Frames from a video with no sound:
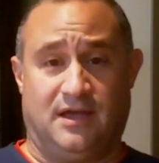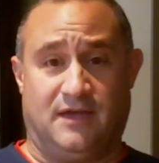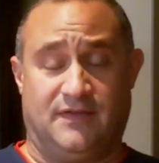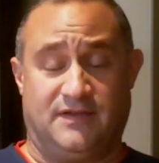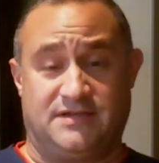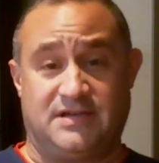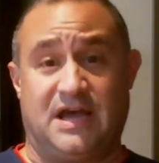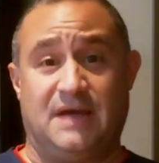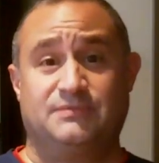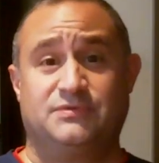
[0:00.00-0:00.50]

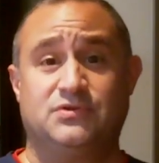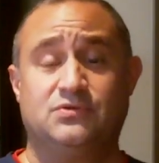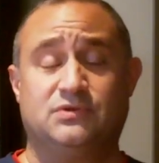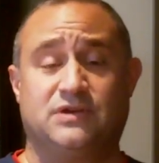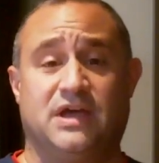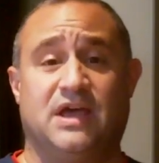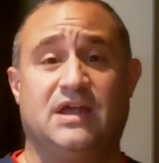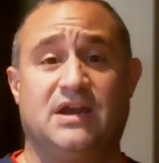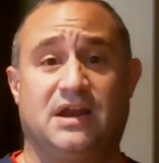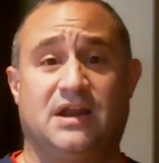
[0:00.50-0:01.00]
and the top two
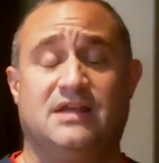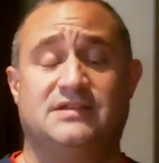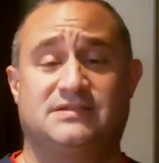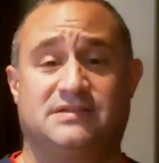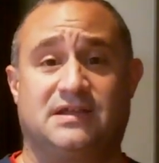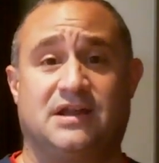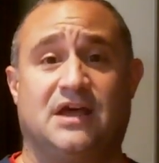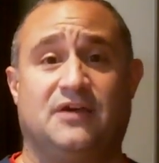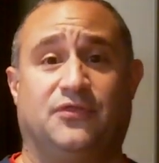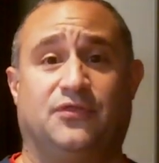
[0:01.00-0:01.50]

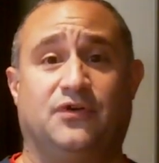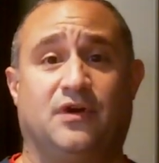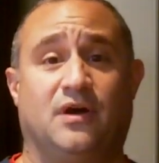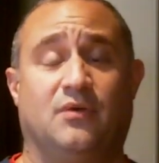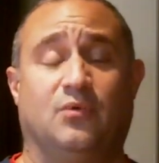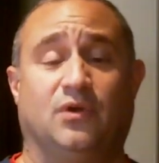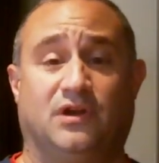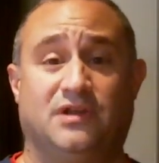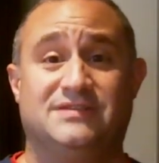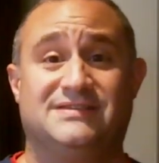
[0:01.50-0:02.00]
candidates that I
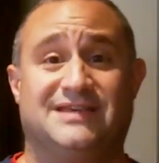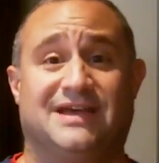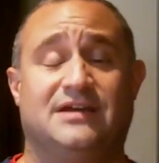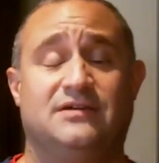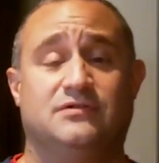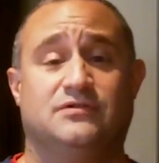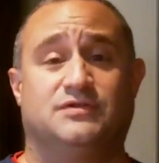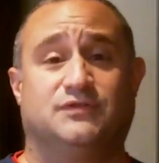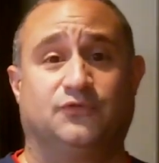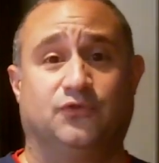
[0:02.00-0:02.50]
thought were
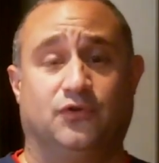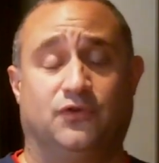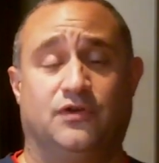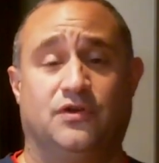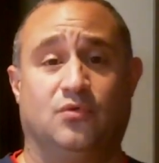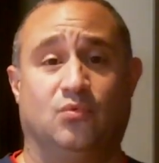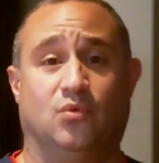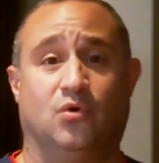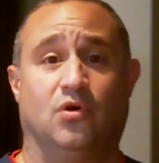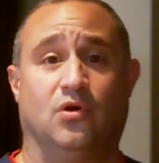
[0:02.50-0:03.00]
contenders for
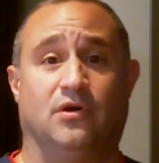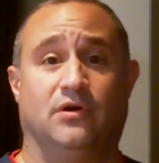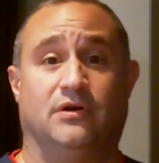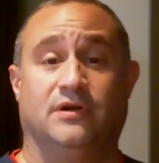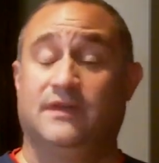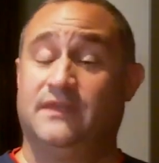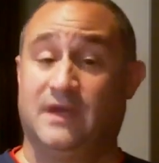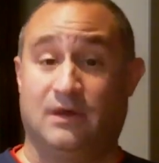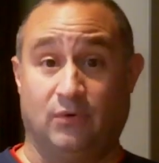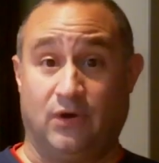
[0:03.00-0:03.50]
the
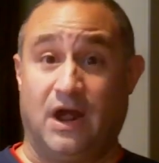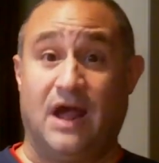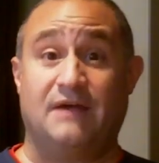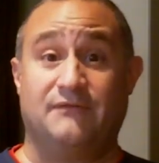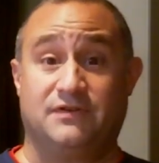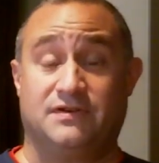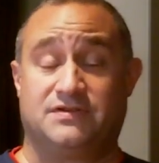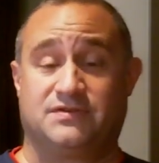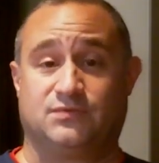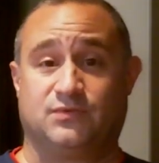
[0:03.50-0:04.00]
award, and they were
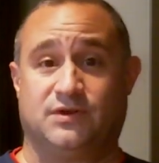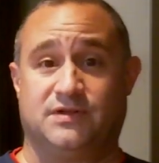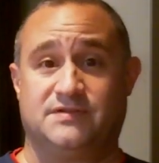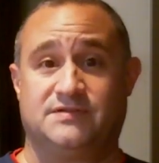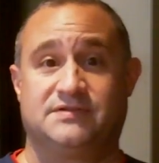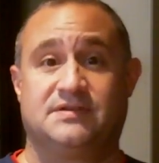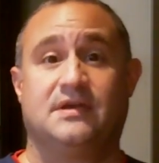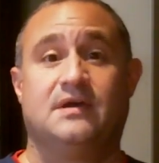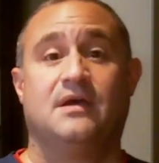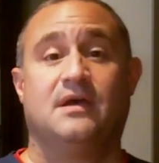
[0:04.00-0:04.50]
obvious
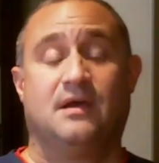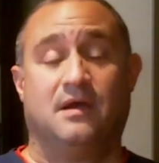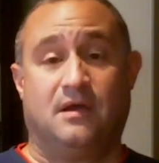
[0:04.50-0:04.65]
ones.